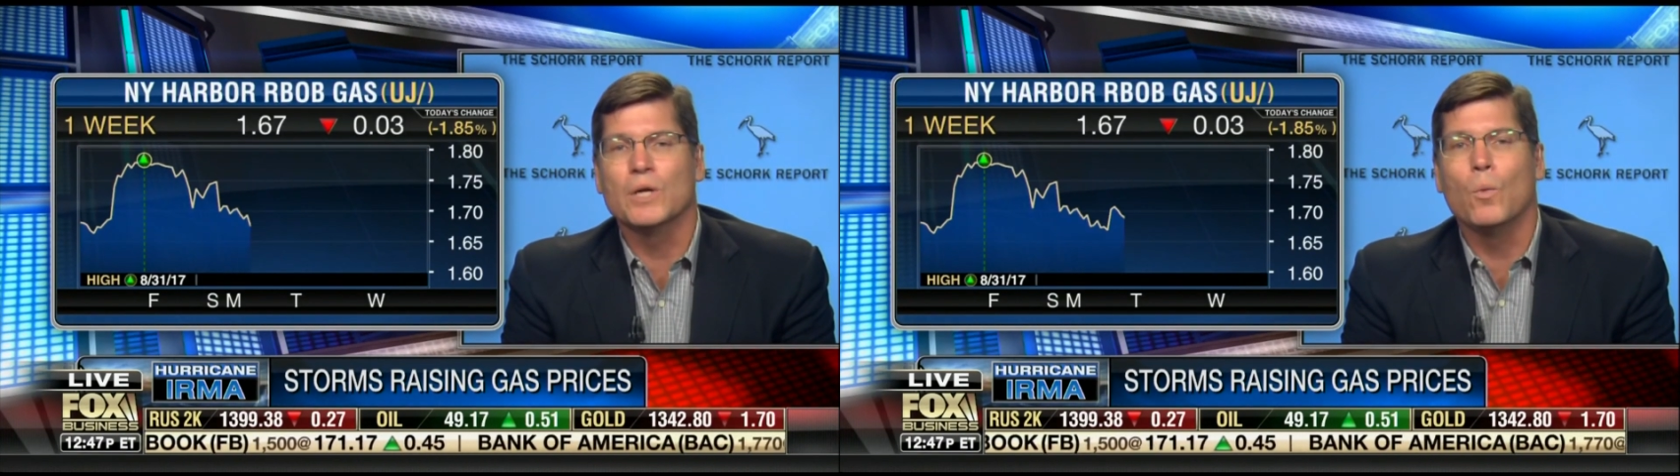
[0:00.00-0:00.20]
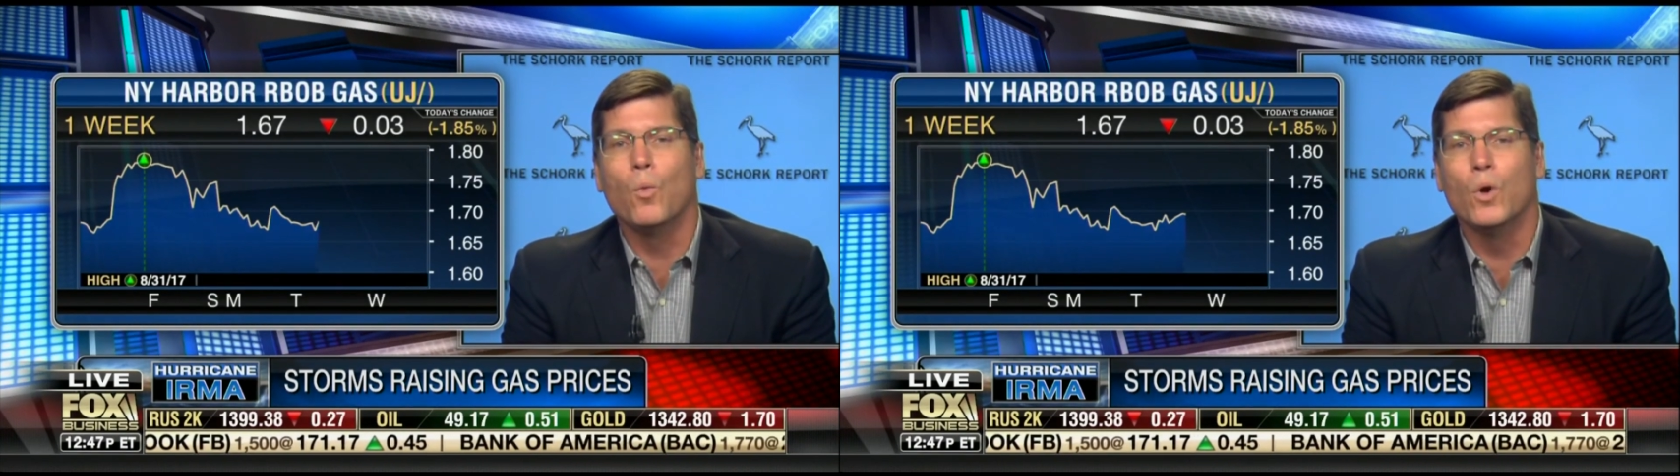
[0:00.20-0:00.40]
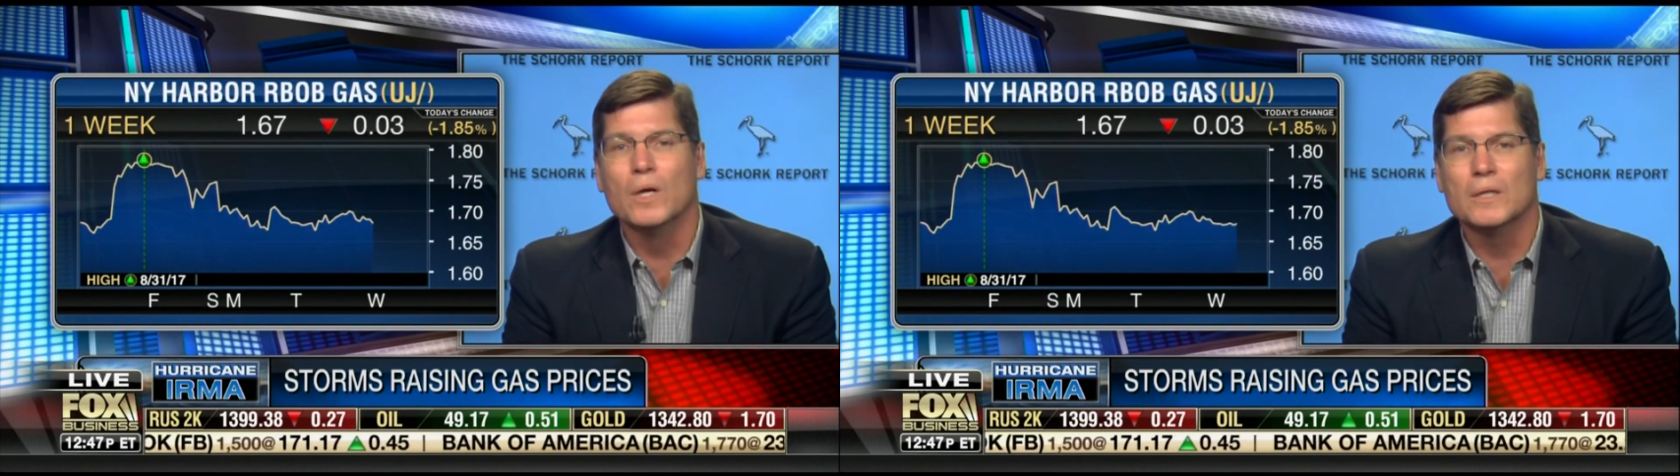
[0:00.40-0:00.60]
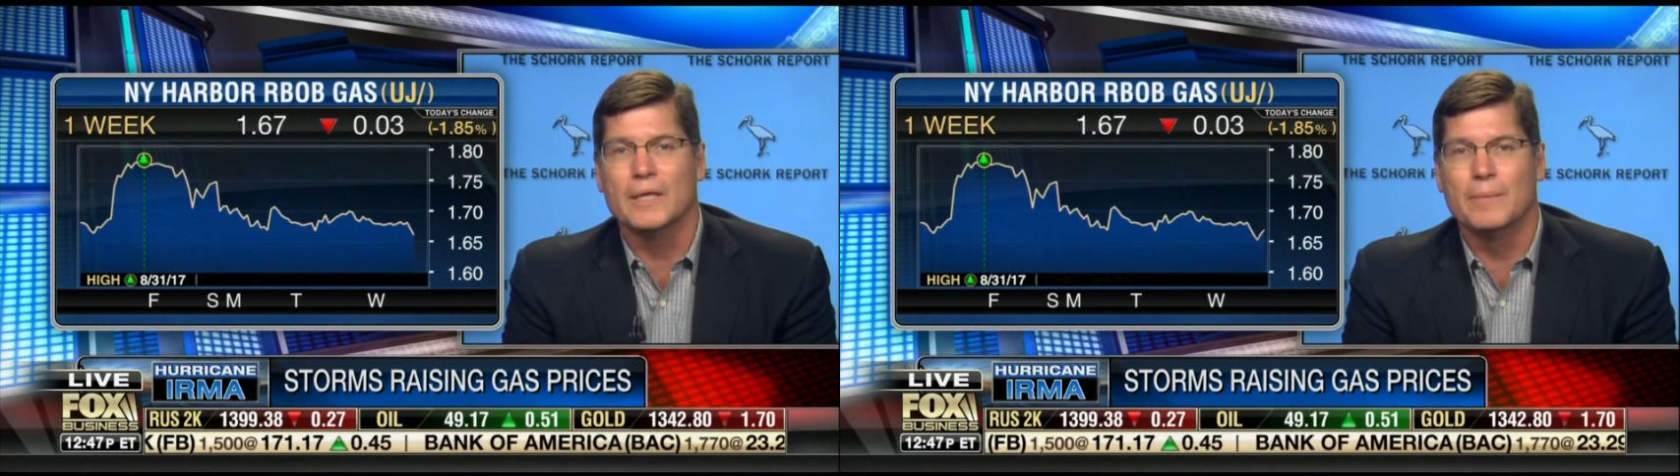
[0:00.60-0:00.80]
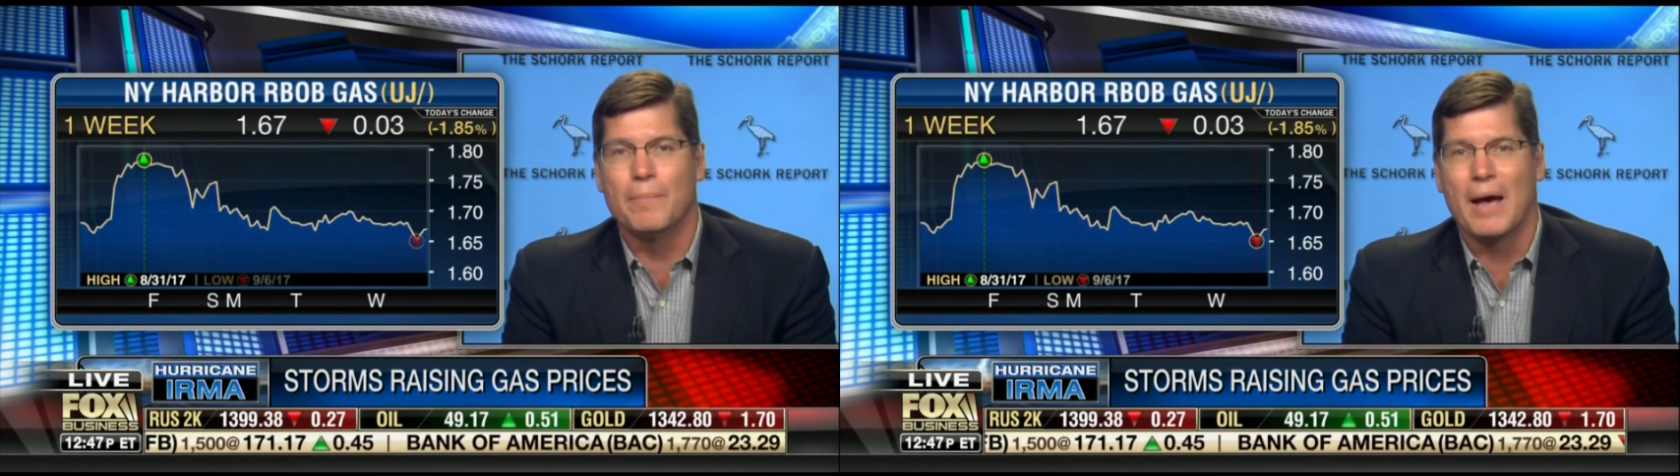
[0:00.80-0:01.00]
It will
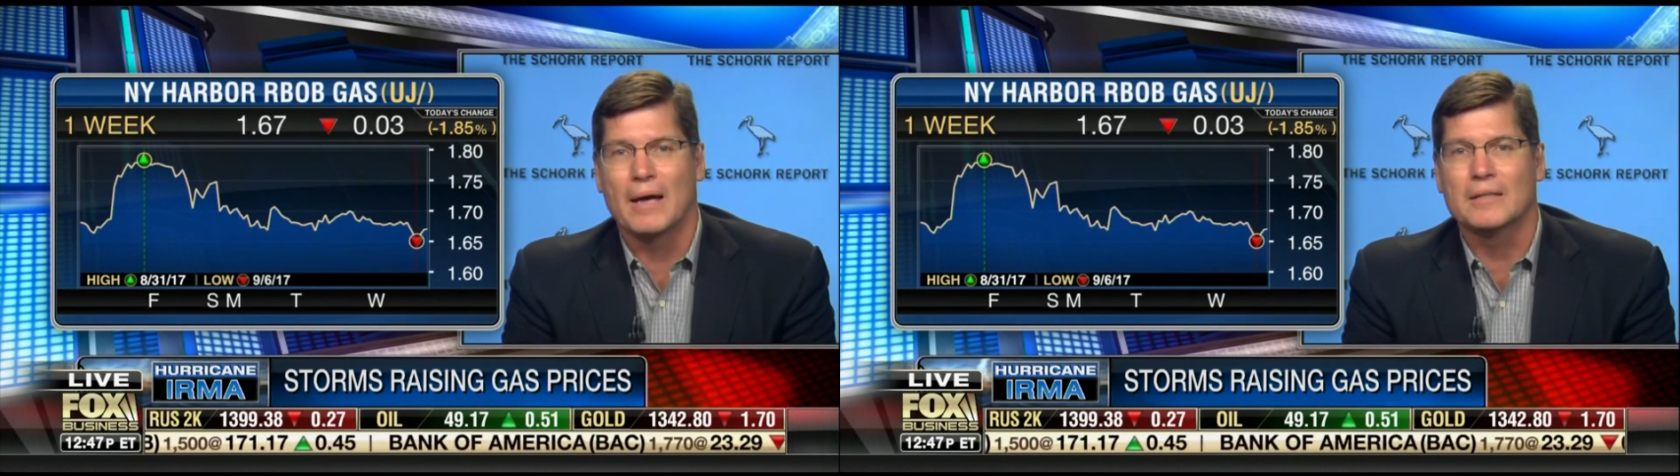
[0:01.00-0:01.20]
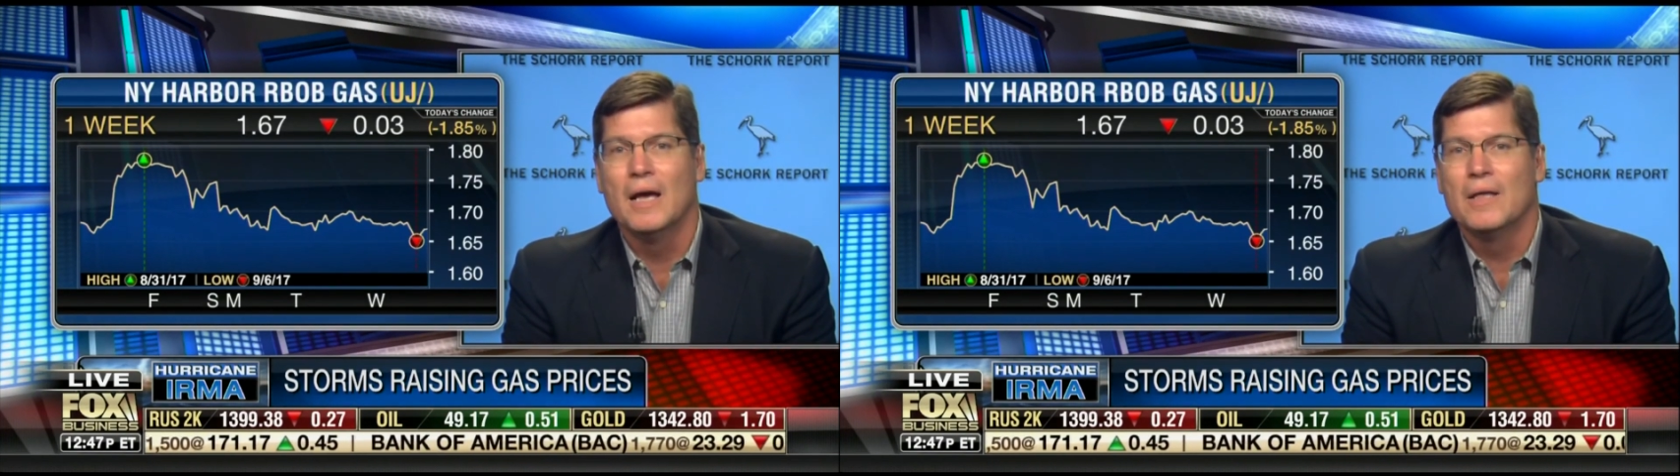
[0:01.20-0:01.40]
impact